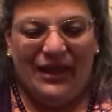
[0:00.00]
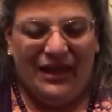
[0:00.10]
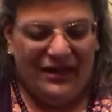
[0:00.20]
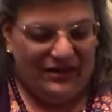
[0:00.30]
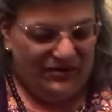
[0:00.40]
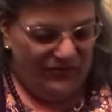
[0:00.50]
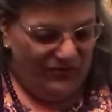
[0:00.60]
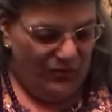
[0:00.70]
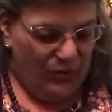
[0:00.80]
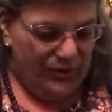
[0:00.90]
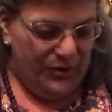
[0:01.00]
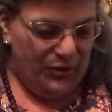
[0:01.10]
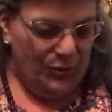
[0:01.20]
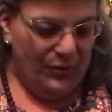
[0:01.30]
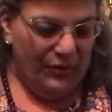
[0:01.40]
And for
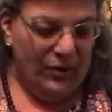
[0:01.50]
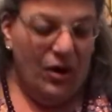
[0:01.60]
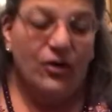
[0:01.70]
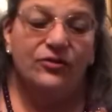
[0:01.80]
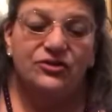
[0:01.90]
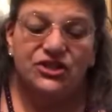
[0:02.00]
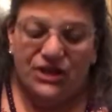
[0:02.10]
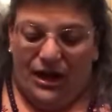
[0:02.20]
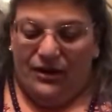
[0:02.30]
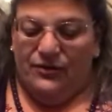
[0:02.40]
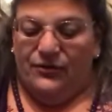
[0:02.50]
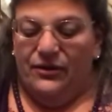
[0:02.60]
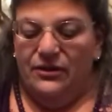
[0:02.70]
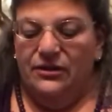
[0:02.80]
your heart chakra,